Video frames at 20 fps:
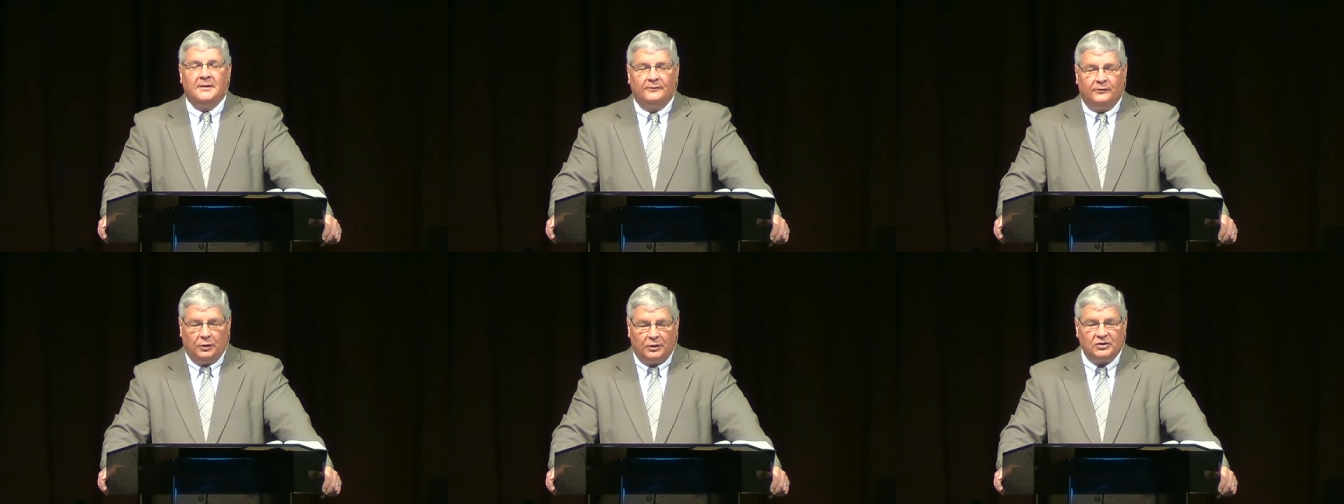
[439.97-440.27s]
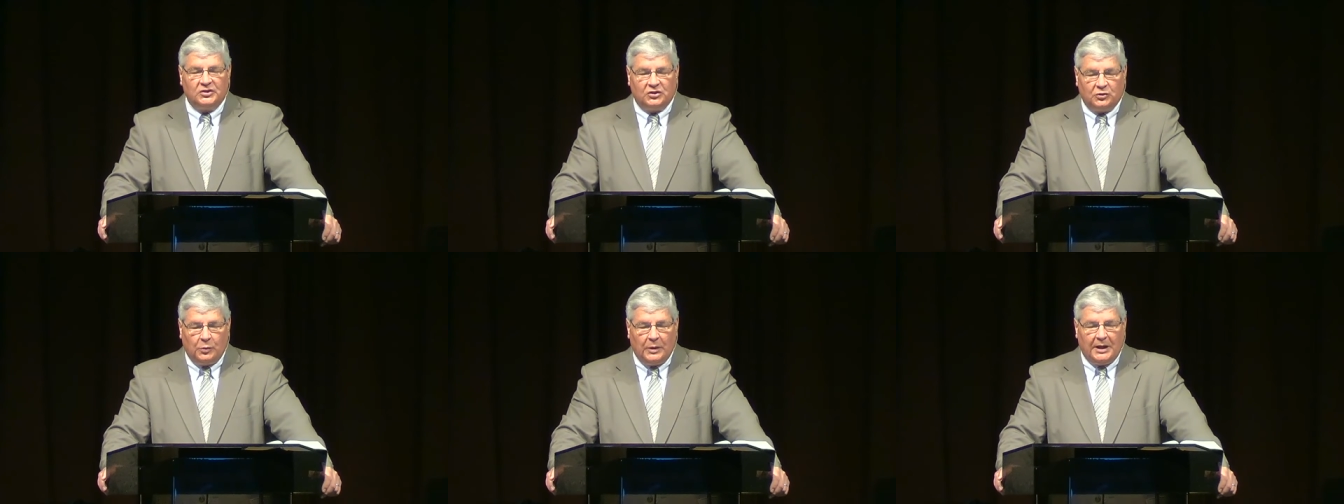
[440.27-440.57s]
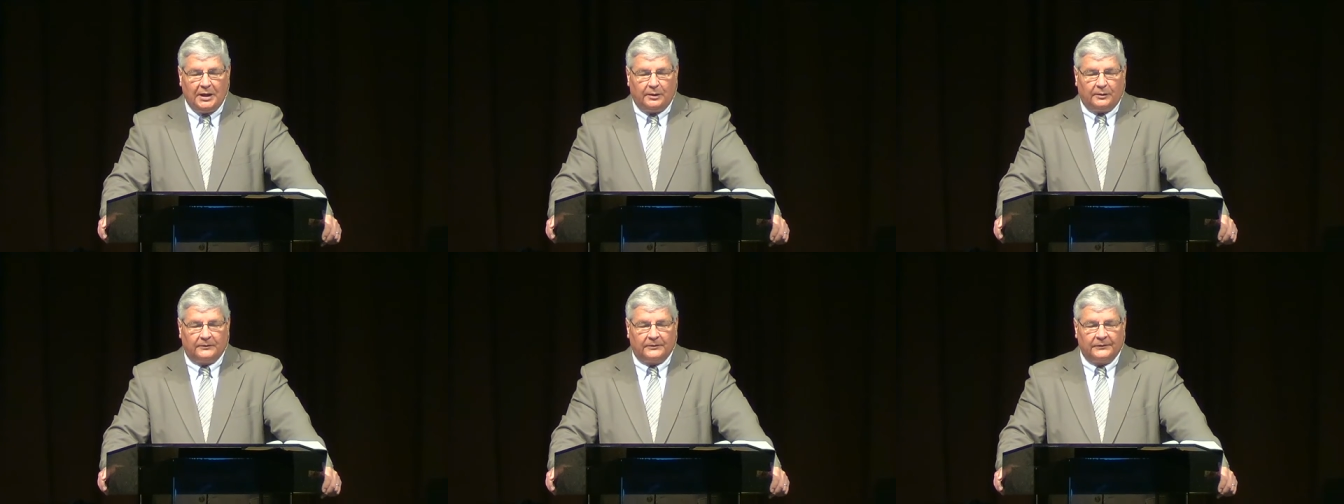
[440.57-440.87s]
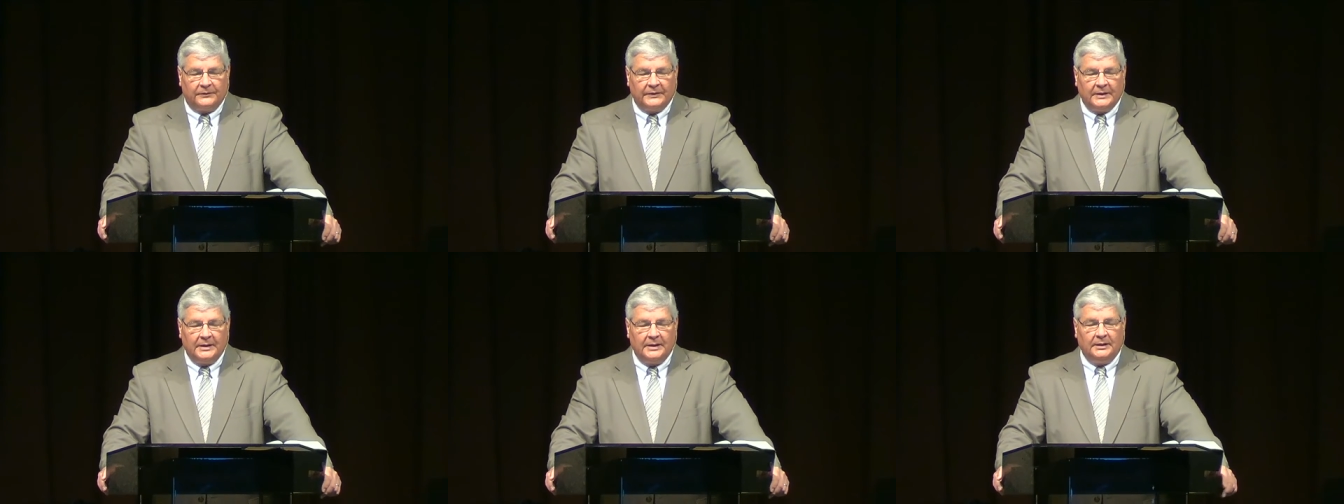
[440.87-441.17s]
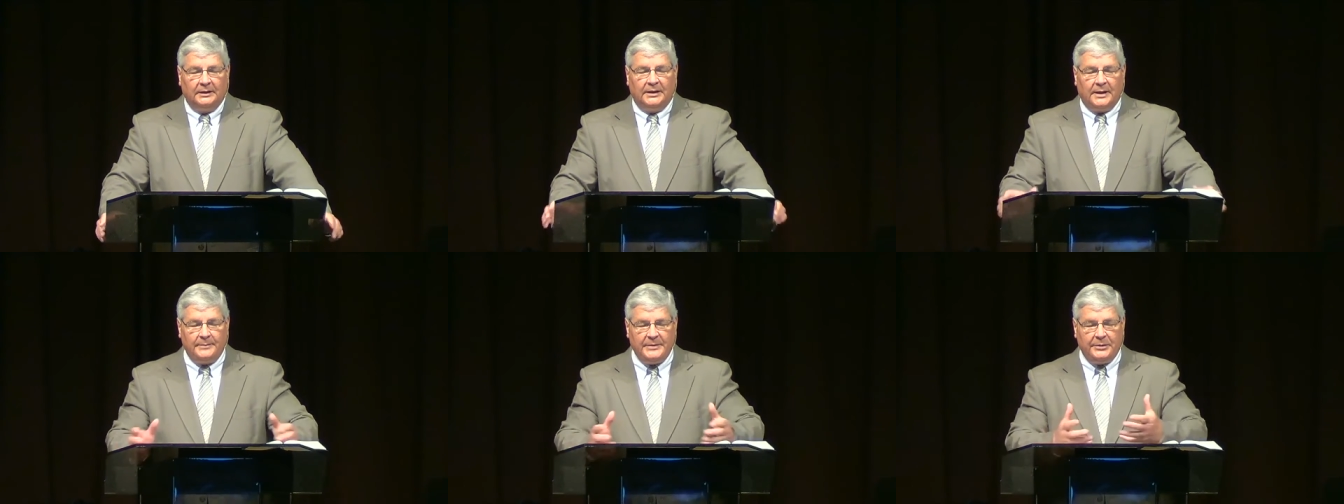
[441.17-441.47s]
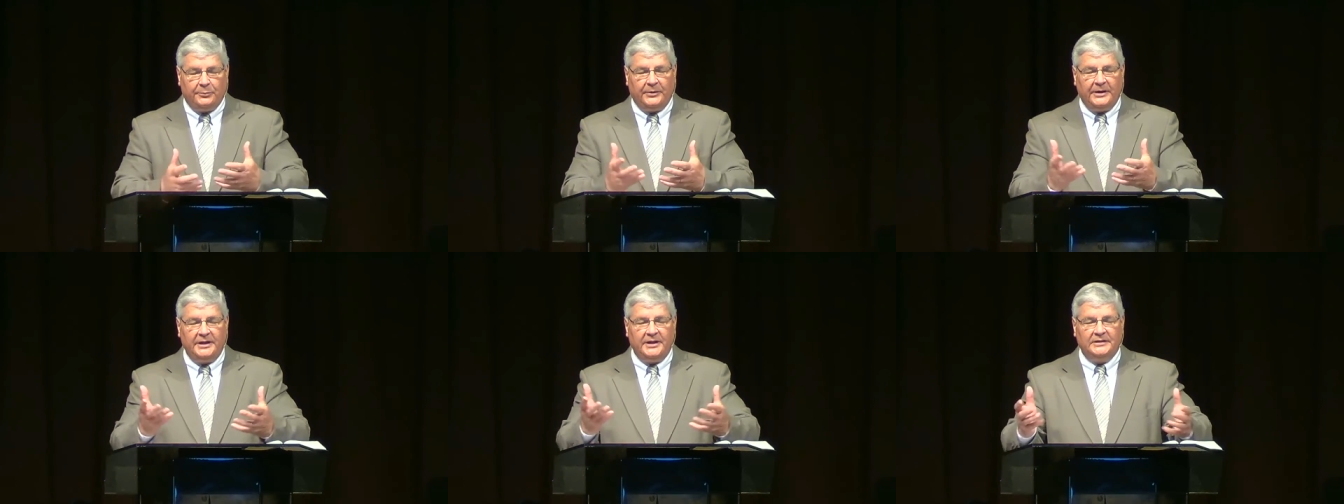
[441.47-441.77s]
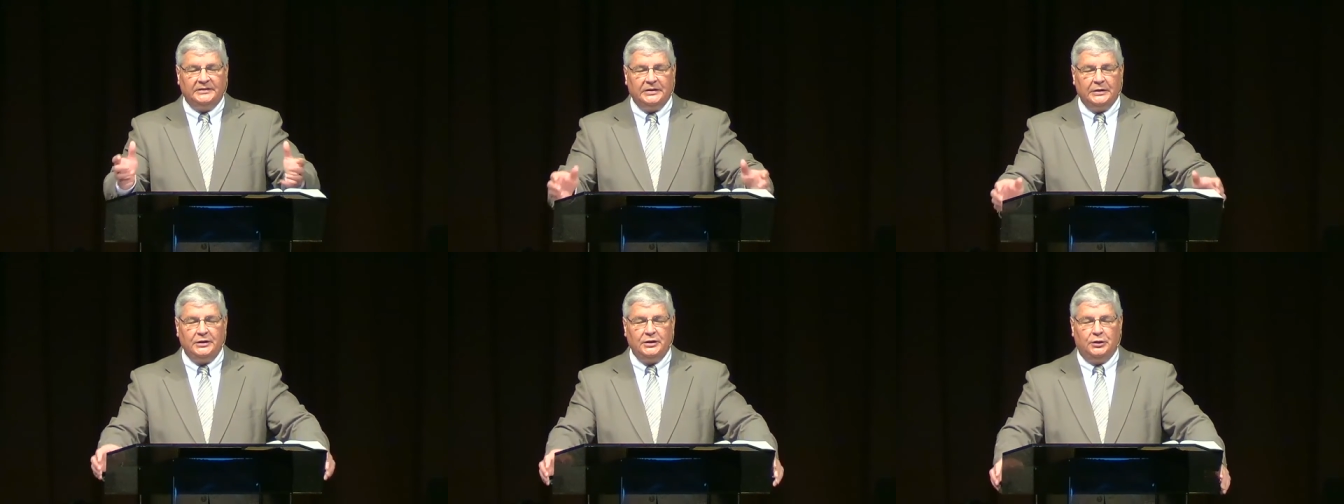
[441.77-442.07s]
verse twelve. Let me read
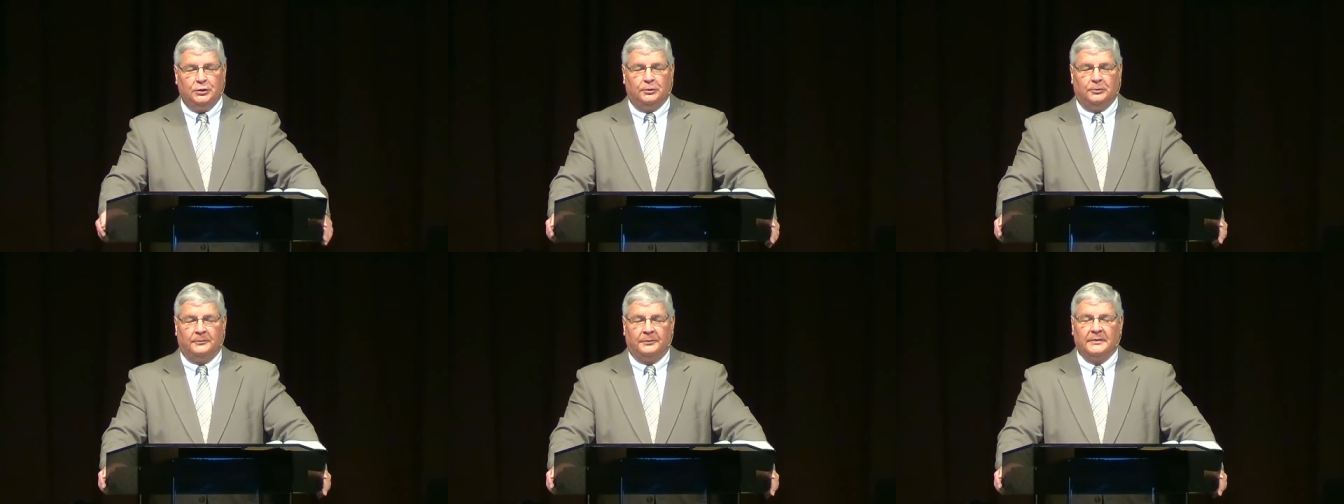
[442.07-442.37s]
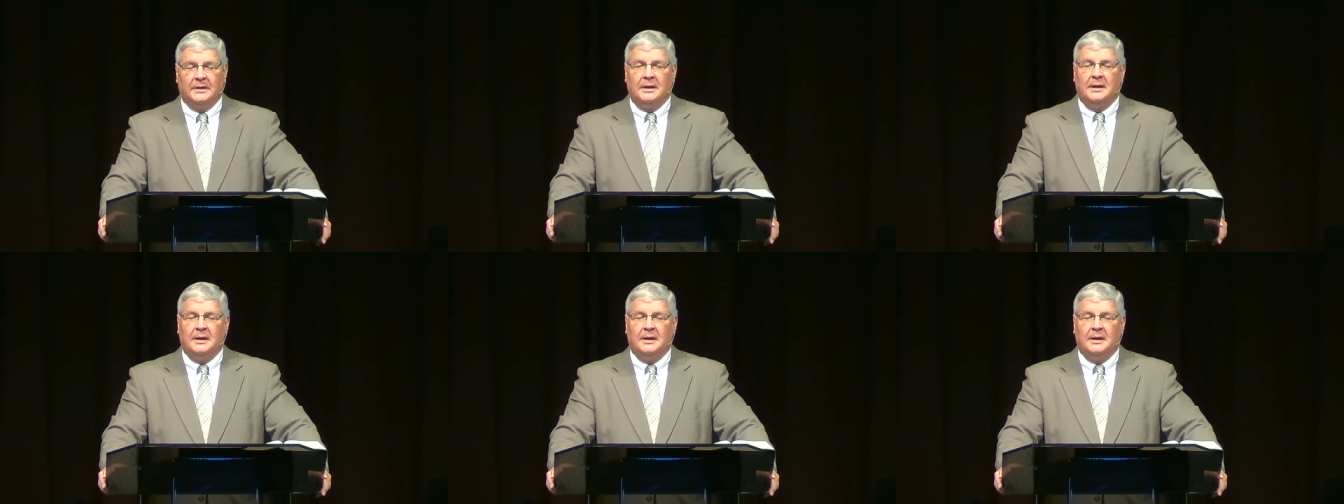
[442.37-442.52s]
it to you.